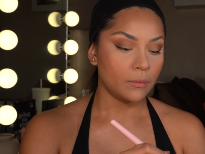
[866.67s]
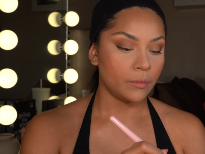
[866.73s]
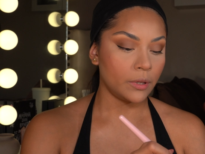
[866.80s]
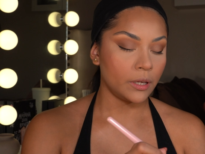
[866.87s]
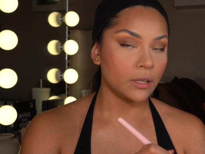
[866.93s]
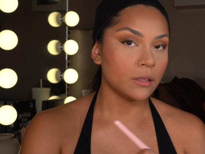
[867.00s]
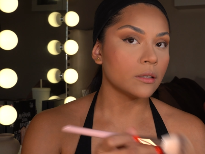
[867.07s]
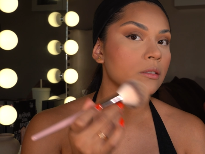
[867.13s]

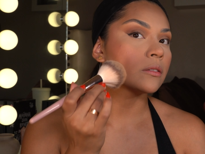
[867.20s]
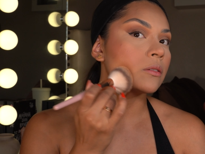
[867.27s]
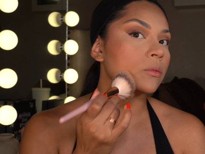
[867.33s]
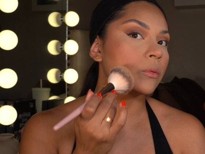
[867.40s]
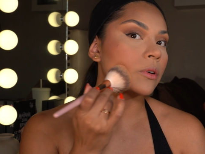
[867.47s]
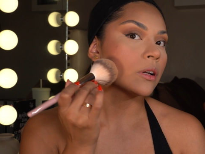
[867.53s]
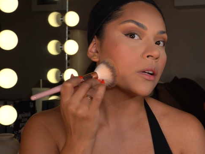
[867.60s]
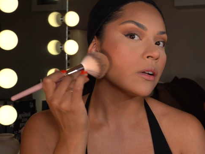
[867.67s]
try this
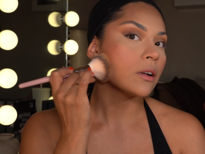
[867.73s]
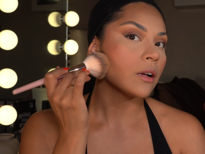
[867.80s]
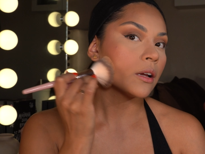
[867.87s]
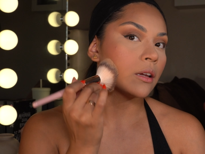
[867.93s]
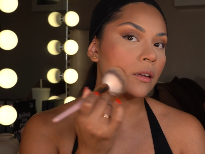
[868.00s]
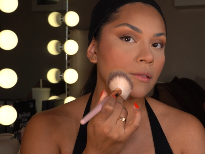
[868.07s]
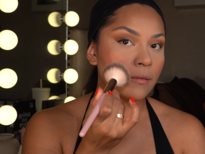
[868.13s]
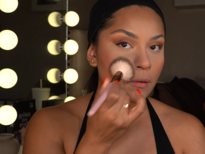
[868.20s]
where
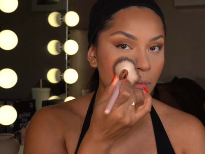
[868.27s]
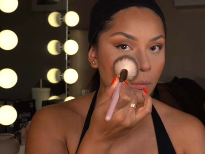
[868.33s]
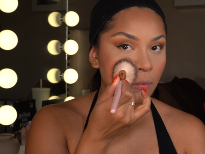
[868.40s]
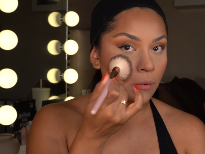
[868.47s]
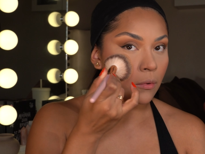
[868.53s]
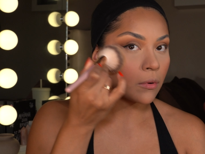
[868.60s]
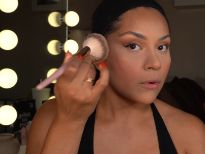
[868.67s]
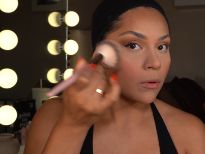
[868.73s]
I
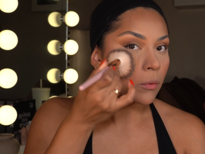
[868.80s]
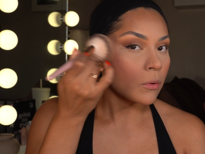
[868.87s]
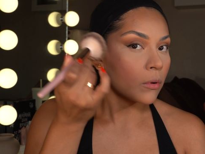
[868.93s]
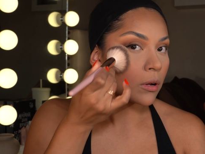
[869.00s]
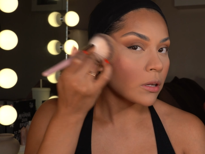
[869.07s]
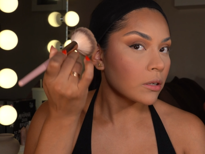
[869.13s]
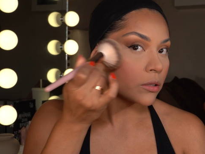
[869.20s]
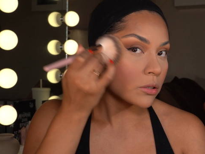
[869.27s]

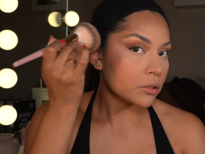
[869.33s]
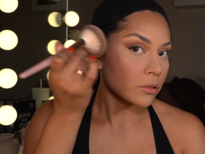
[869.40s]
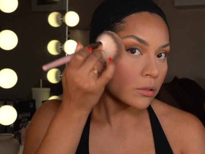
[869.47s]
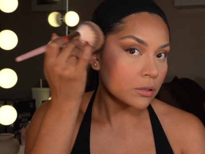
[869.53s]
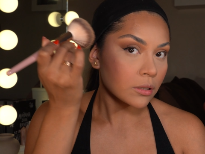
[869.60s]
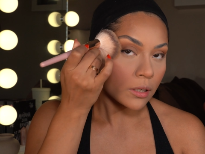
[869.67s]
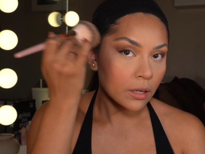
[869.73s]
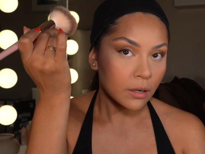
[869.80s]
want to
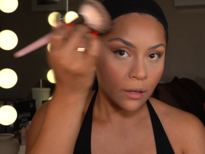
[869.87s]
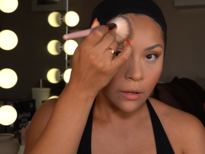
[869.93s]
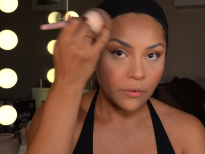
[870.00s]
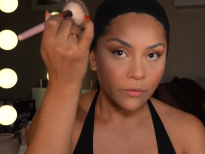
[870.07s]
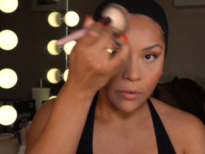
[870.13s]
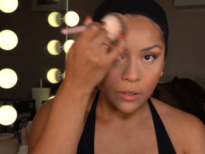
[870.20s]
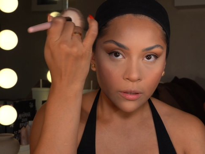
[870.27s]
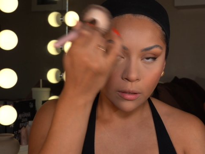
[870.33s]
just set
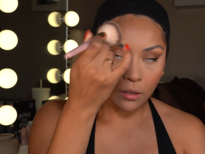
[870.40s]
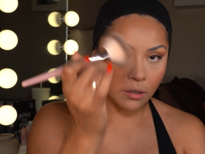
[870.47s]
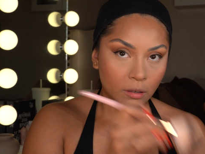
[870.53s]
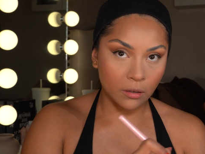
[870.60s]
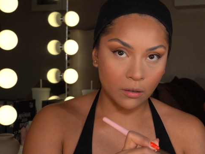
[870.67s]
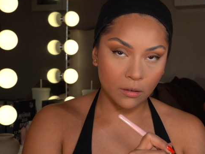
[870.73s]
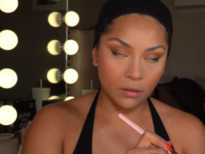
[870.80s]
everything.